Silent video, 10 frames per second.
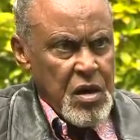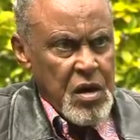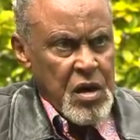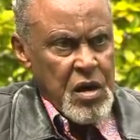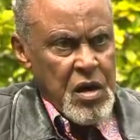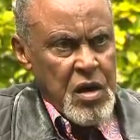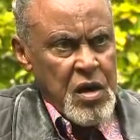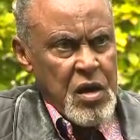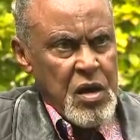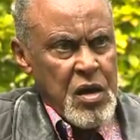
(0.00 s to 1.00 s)

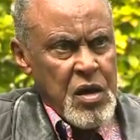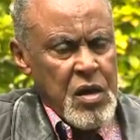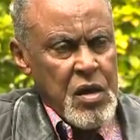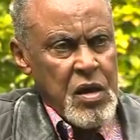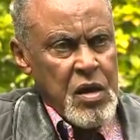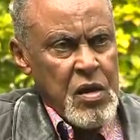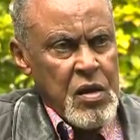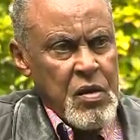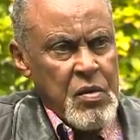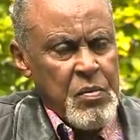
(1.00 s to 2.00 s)

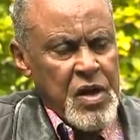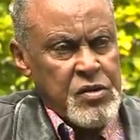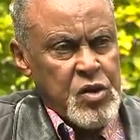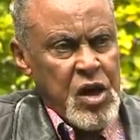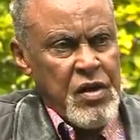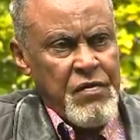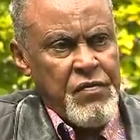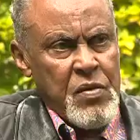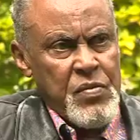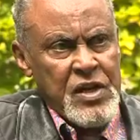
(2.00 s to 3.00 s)
But
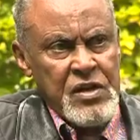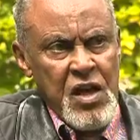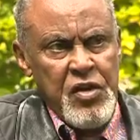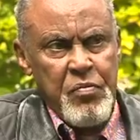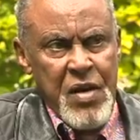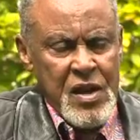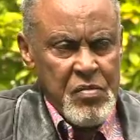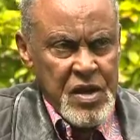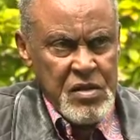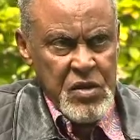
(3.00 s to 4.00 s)
from the 10th
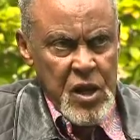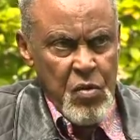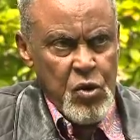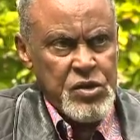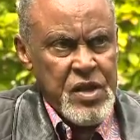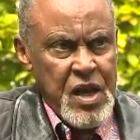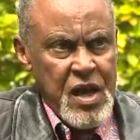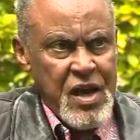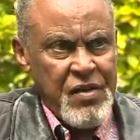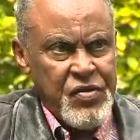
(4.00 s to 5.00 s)
parliament, when I was
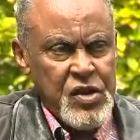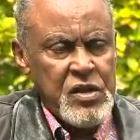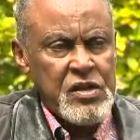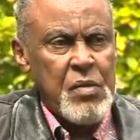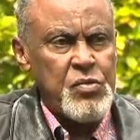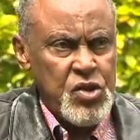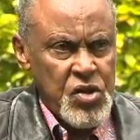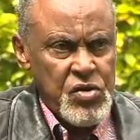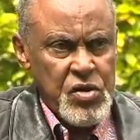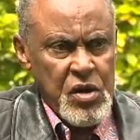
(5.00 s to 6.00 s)
there, I have seen some change.